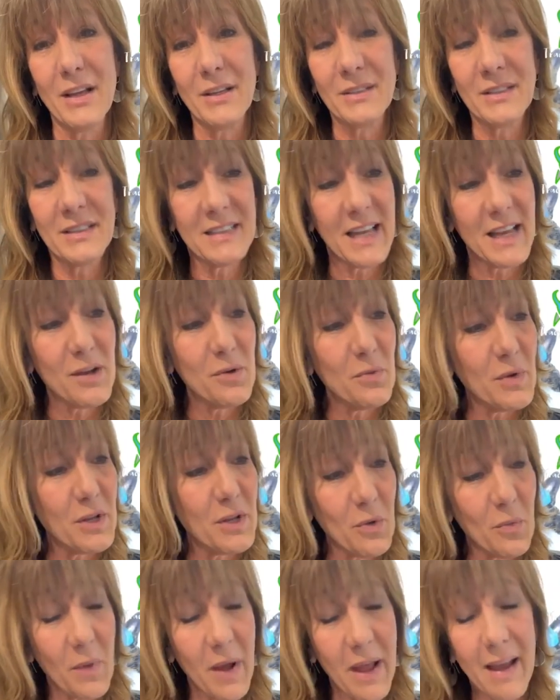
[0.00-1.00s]
you see it
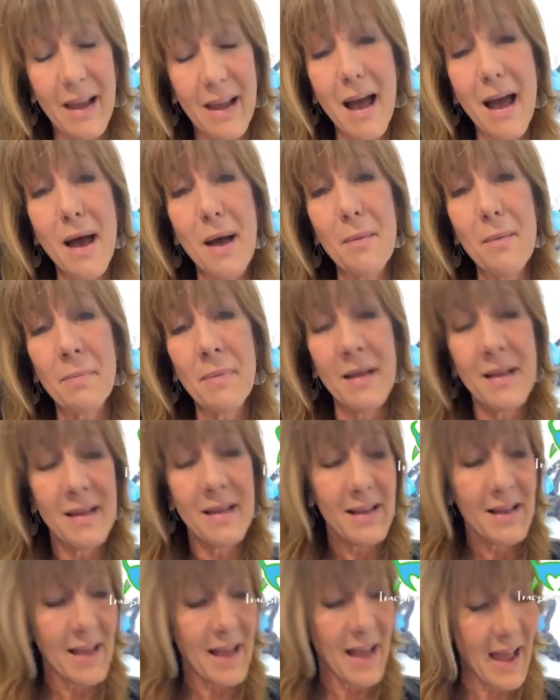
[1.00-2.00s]
when you wake up,
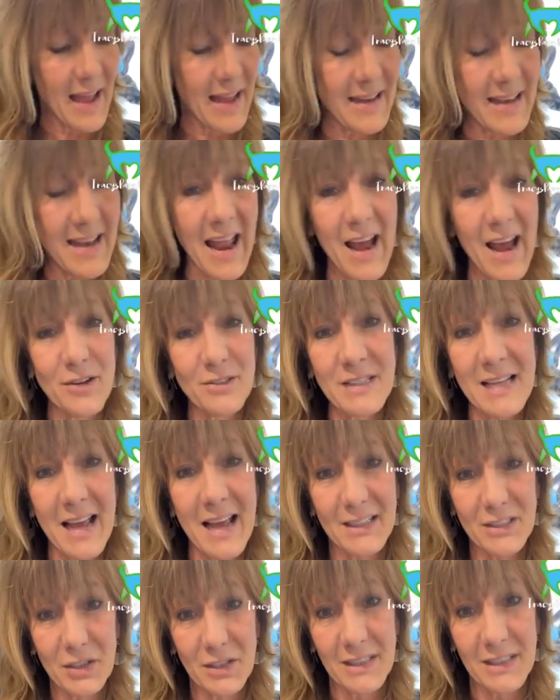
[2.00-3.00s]
and now to
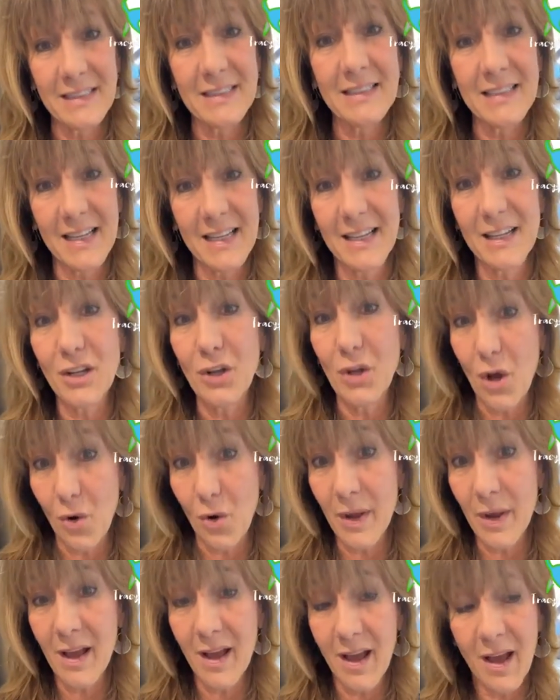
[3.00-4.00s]
actually see it
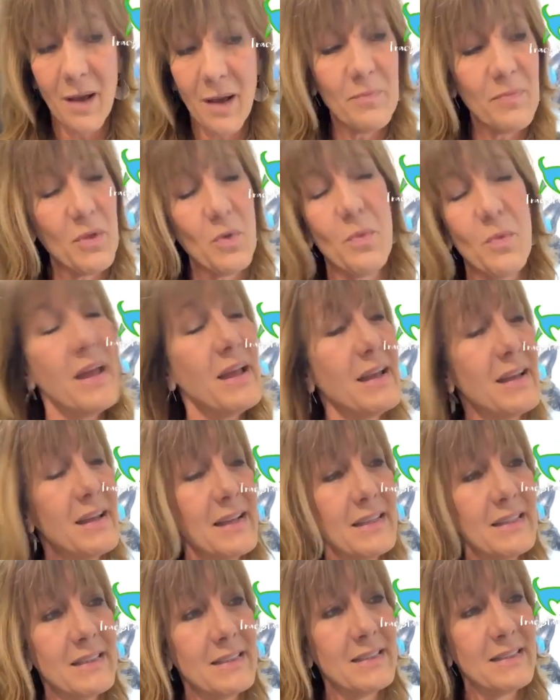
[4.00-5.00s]
going up the way
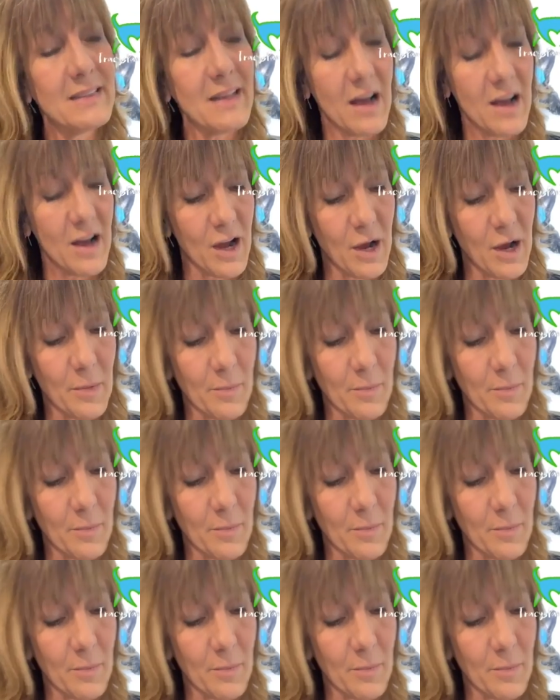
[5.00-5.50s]
it is,